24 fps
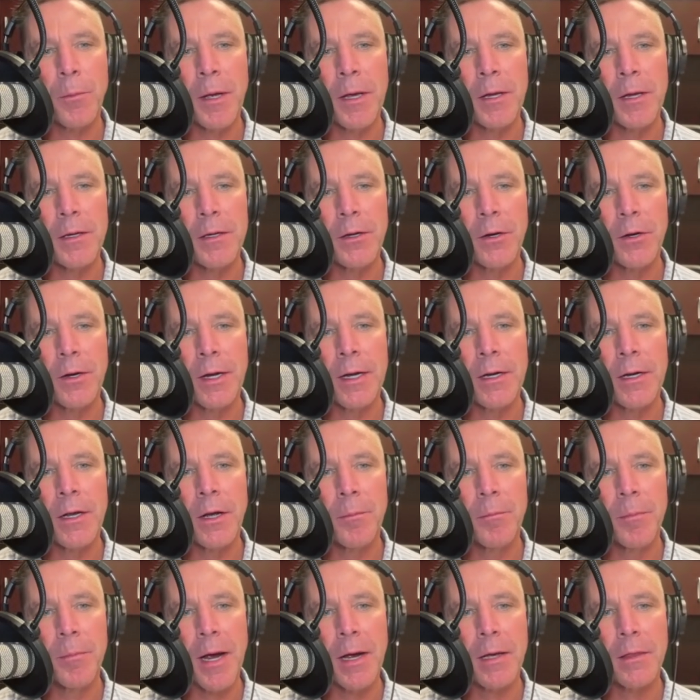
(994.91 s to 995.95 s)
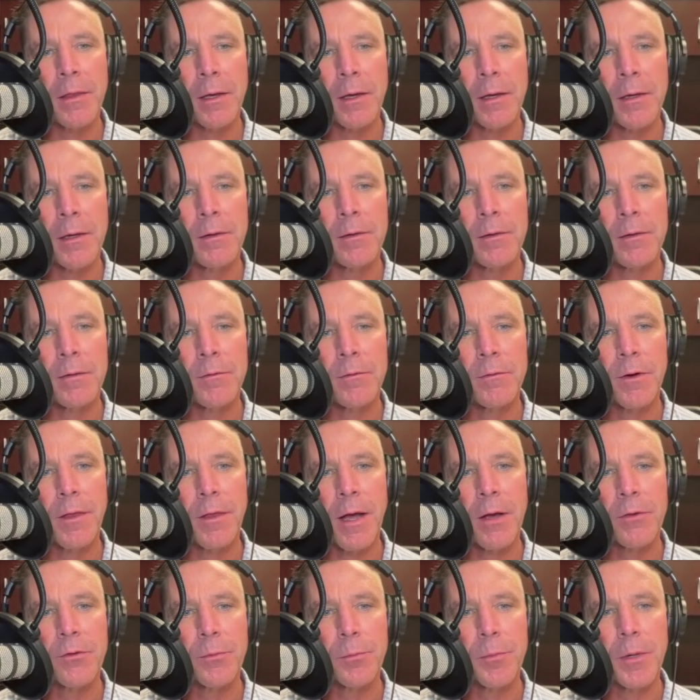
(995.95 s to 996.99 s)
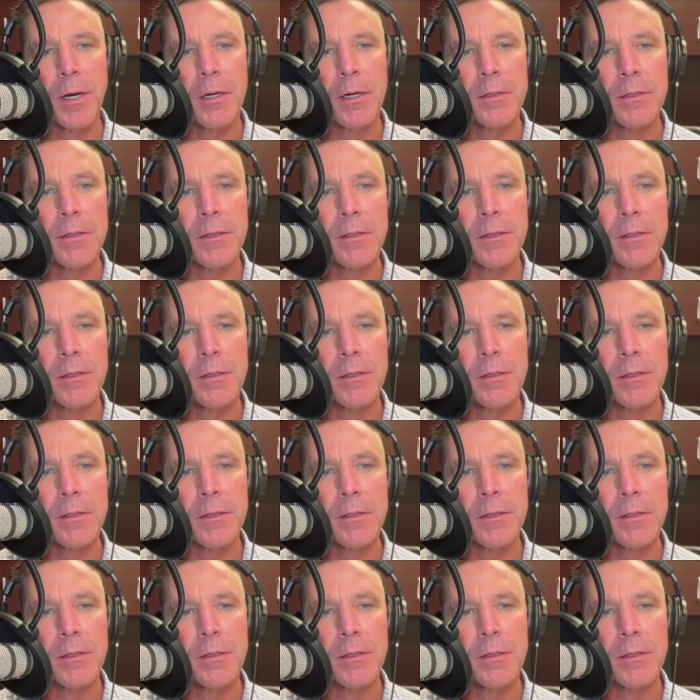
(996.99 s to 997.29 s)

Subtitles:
your income back then for $1,000?